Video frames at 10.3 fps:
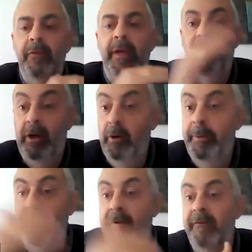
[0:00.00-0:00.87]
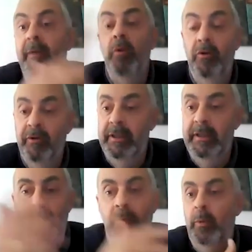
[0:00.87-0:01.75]
the recovery of
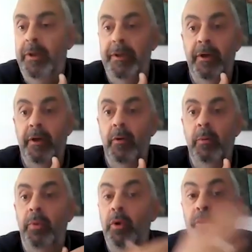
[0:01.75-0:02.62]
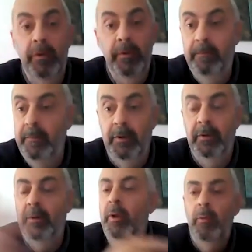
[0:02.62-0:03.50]
democracy with no blood,
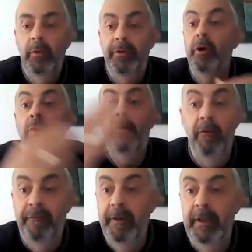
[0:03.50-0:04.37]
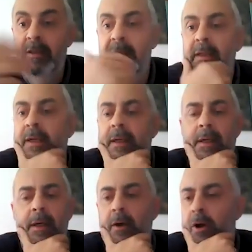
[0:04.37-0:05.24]
no, with no conflicts.
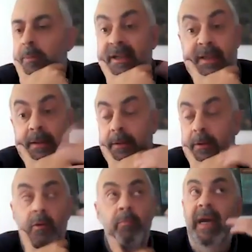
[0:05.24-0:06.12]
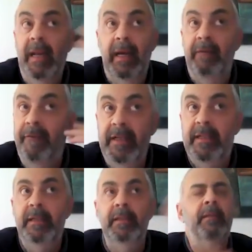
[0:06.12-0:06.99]
All my life
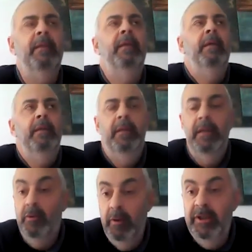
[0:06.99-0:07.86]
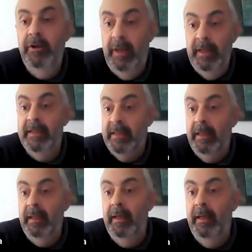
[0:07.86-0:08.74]
listened this question. I
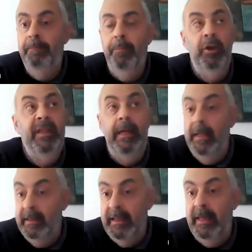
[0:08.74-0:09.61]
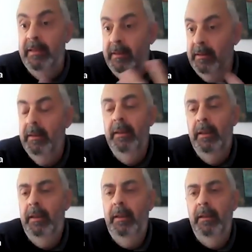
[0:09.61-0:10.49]
study political science
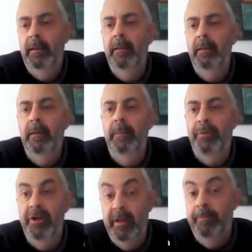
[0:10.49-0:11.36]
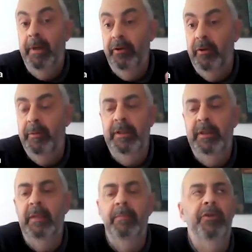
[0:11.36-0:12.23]
in the principal
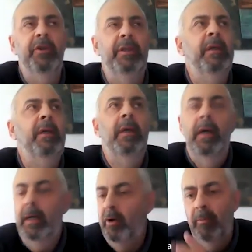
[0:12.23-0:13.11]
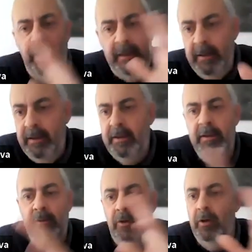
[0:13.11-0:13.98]
university in Madrid, and all my
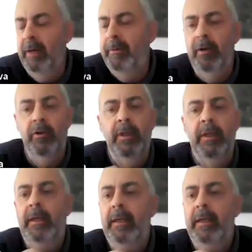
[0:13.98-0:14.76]
teachers talk about